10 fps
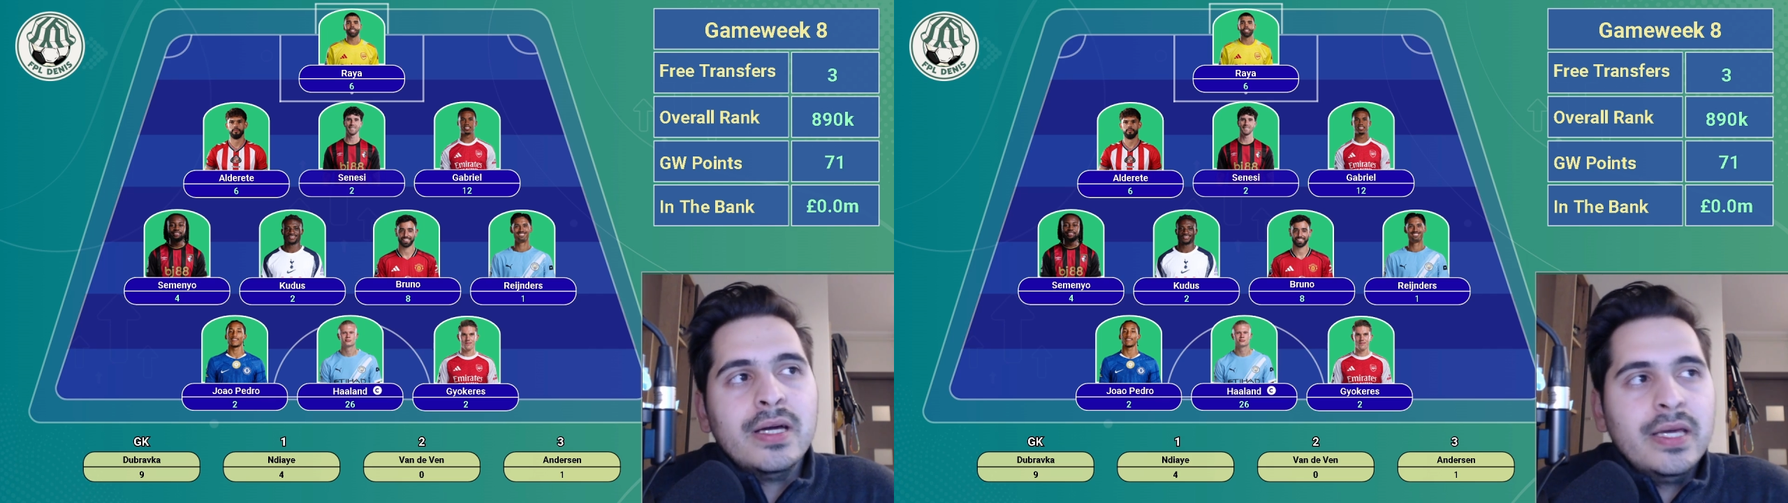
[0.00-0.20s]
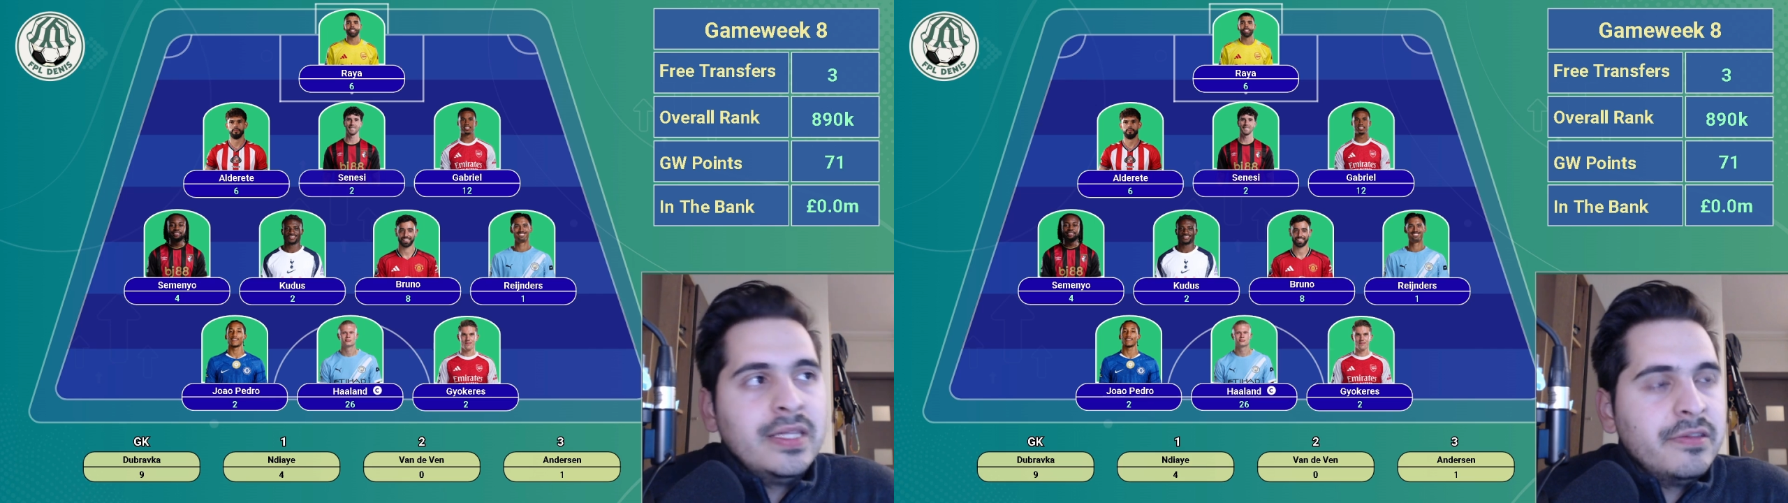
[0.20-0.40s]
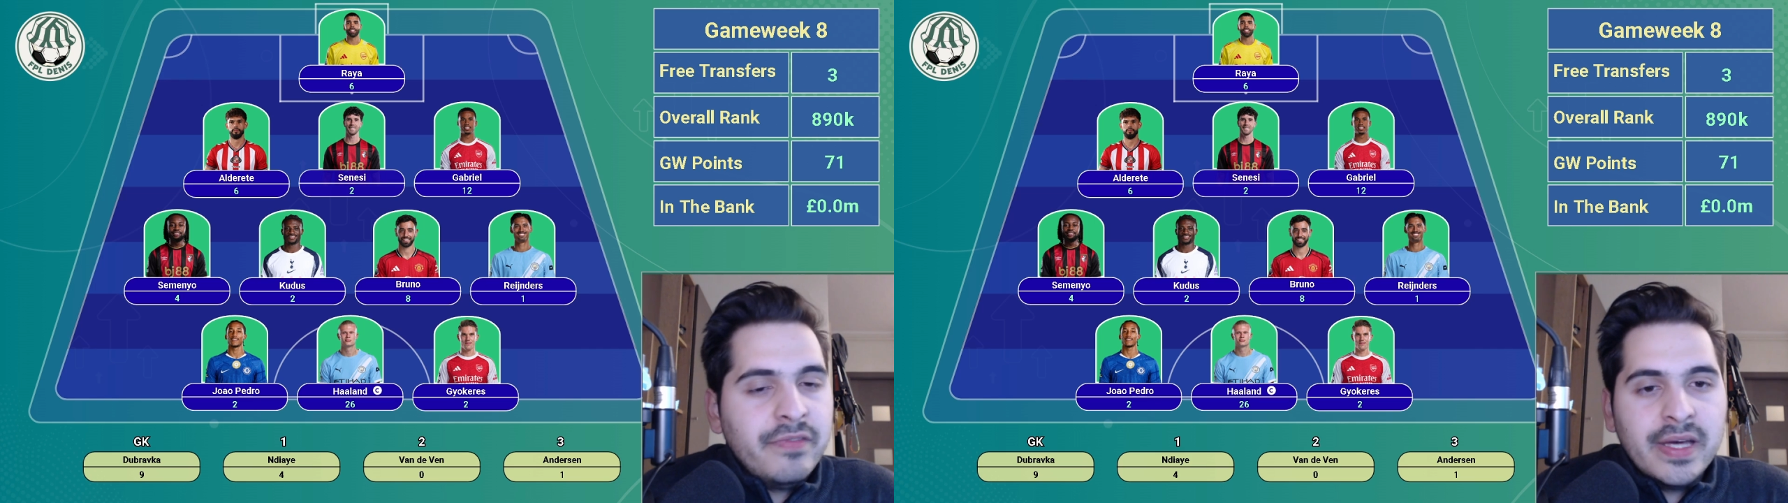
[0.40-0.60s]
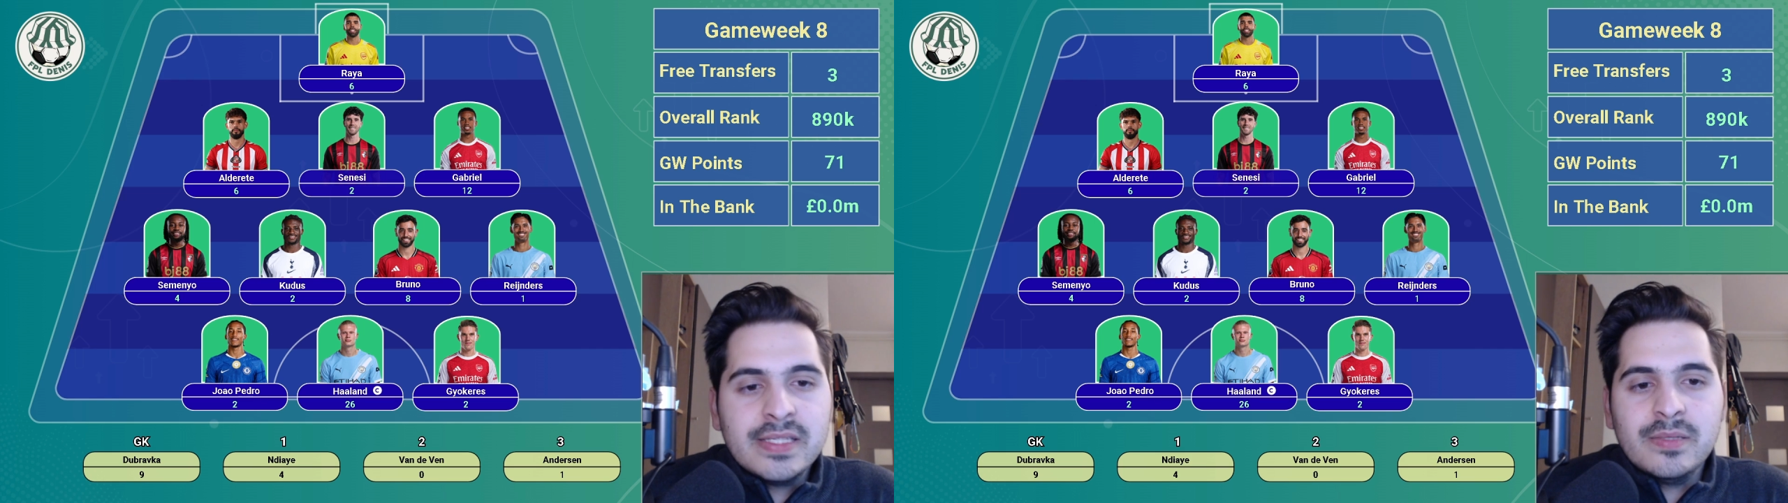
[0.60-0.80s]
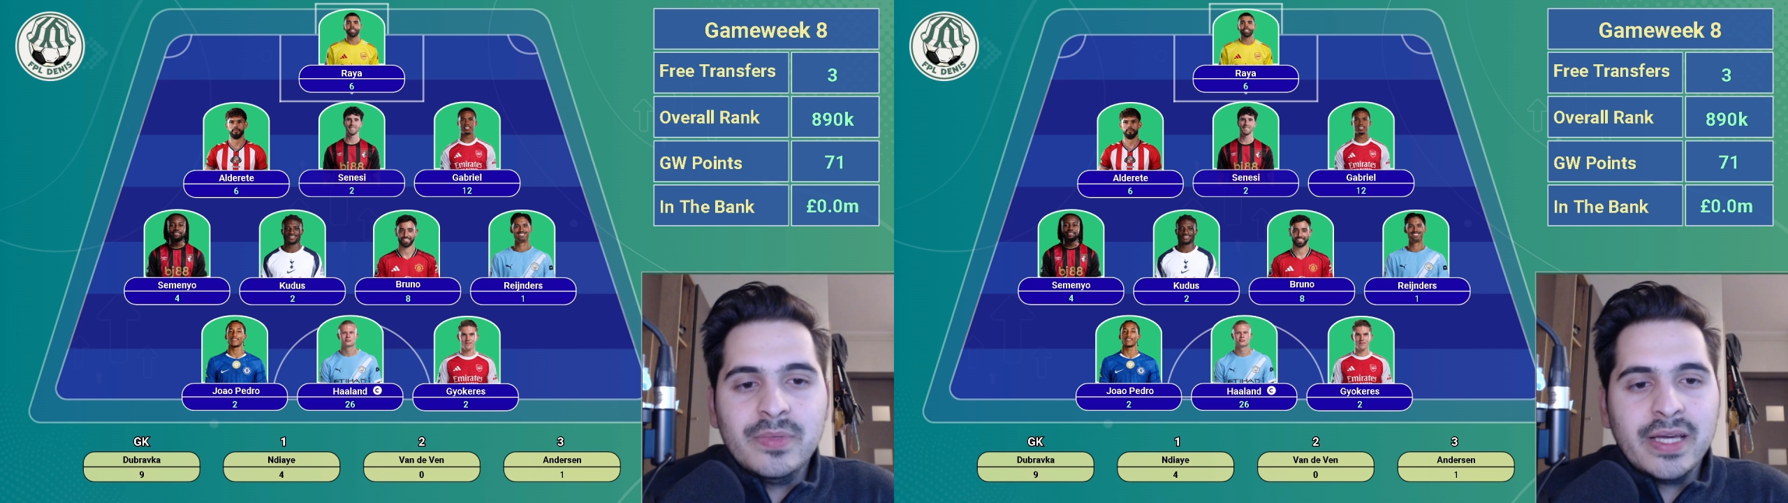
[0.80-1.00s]
In
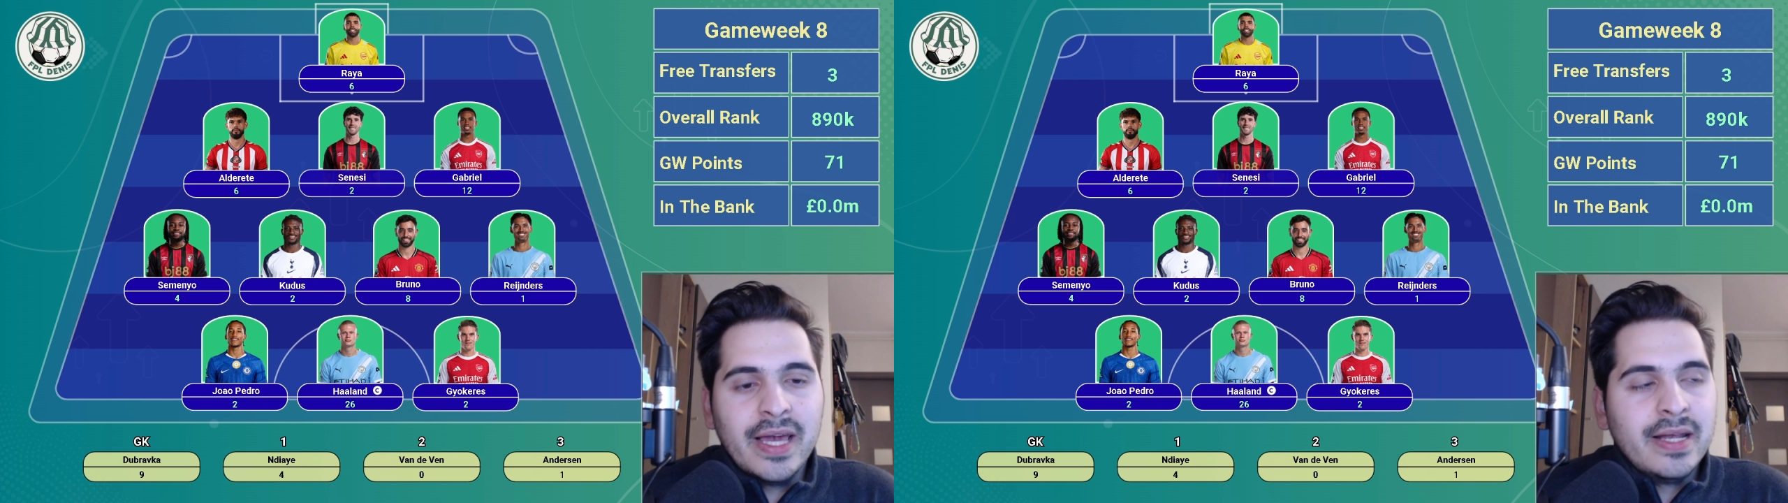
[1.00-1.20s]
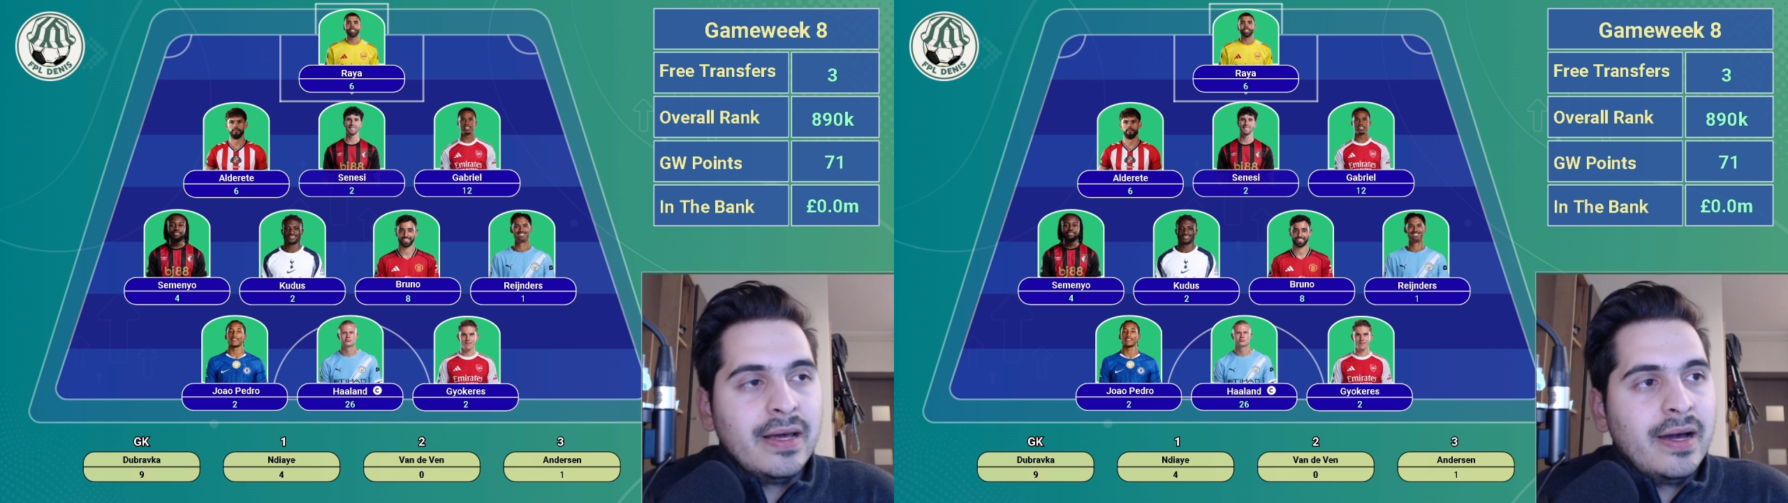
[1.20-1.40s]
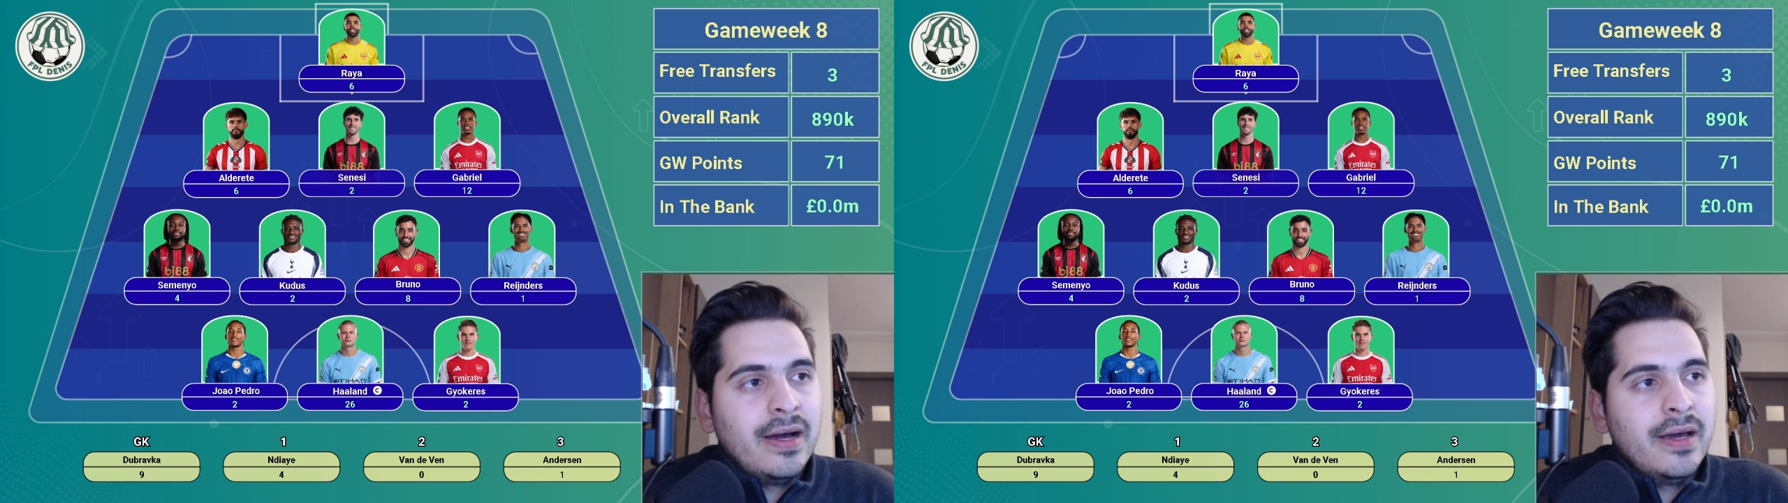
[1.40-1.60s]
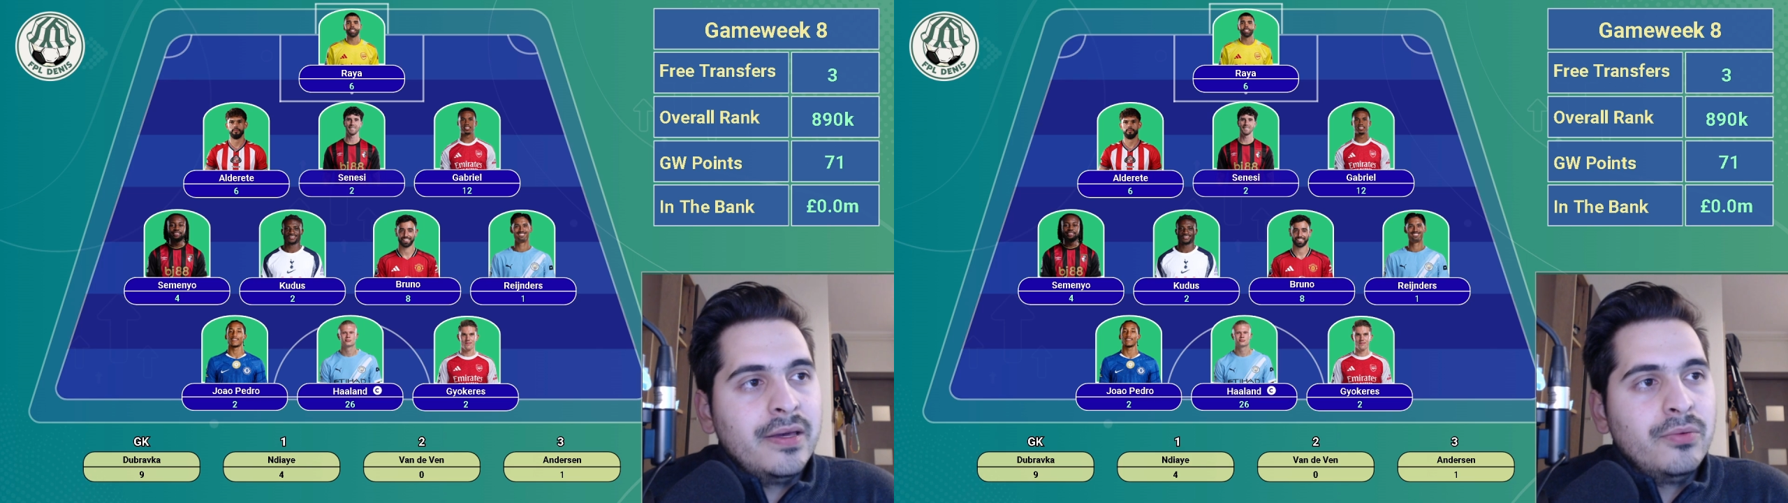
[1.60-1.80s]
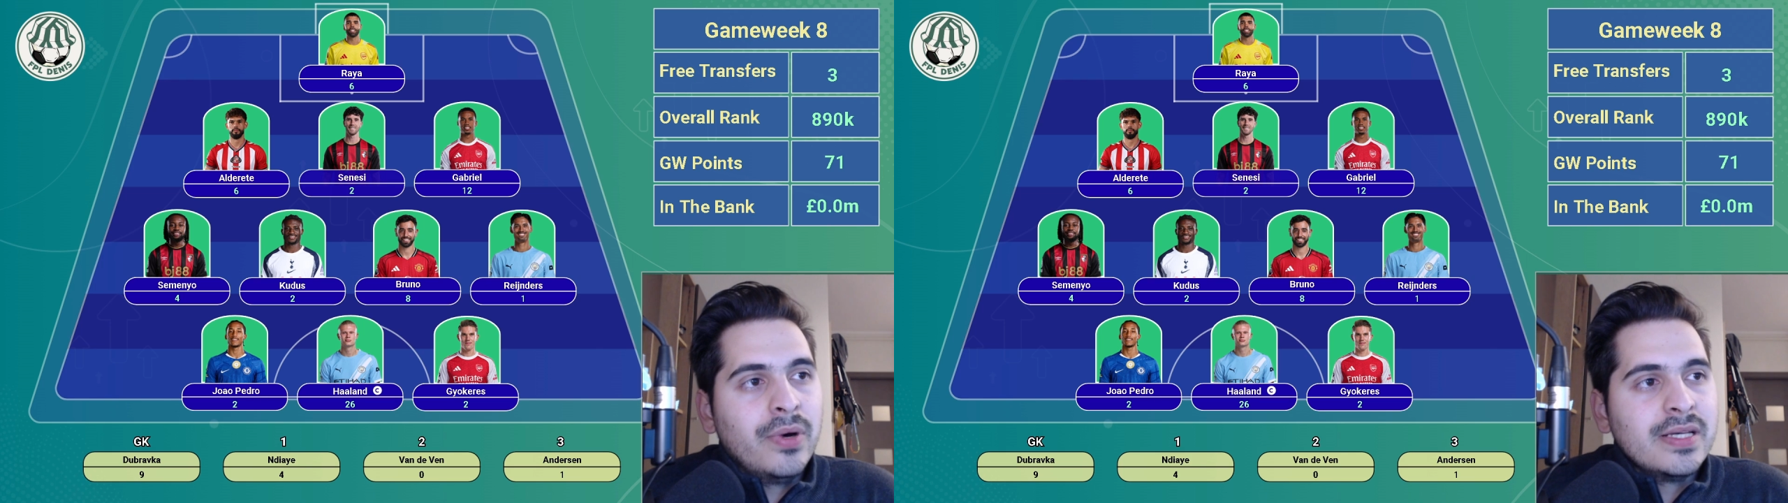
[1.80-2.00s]
defense, again,
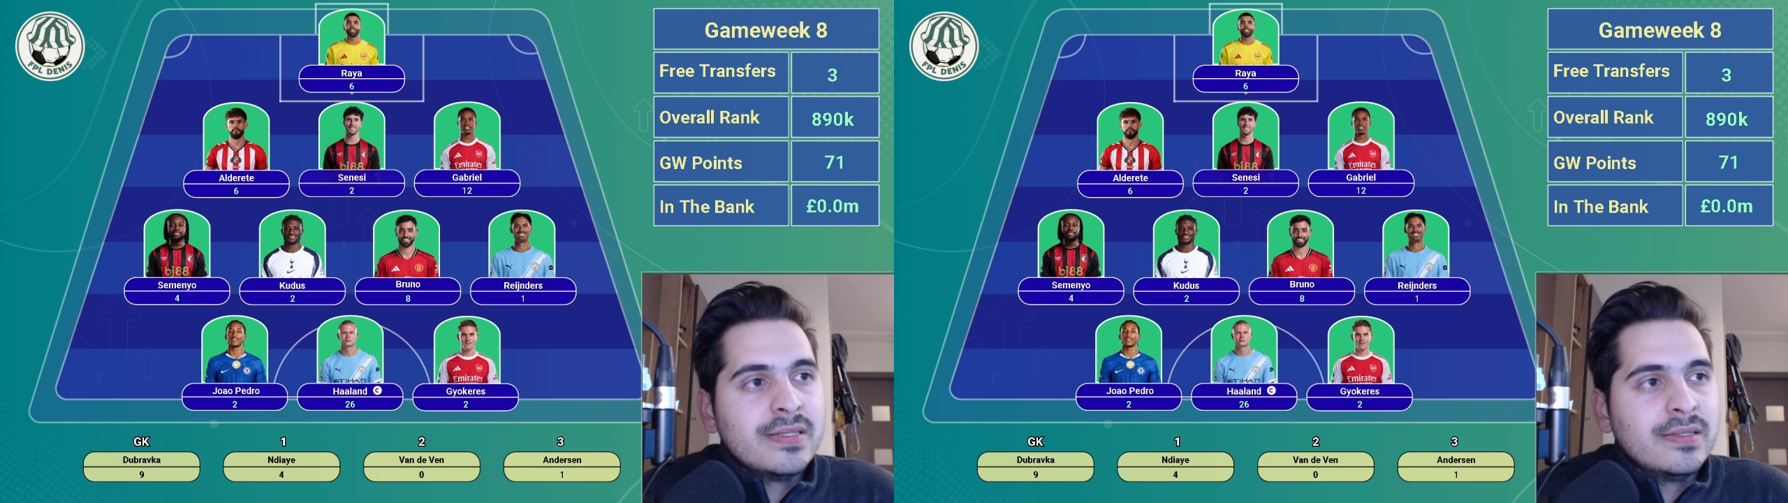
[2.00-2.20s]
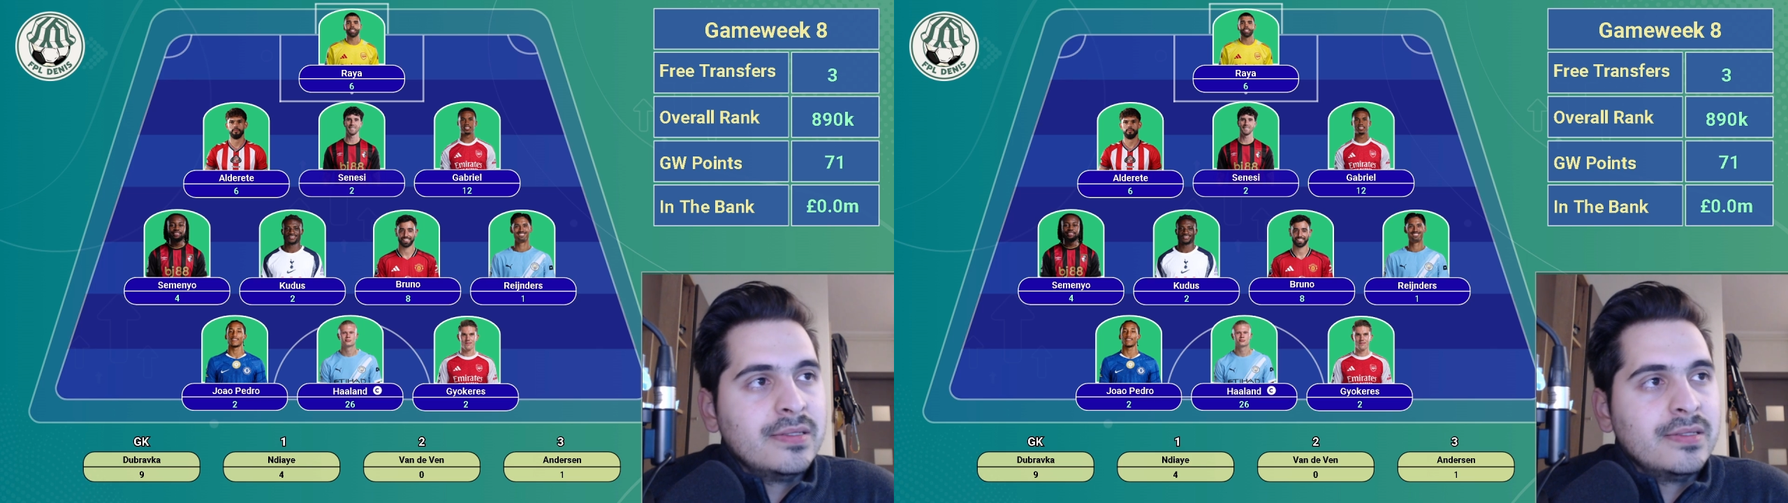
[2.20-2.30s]
I was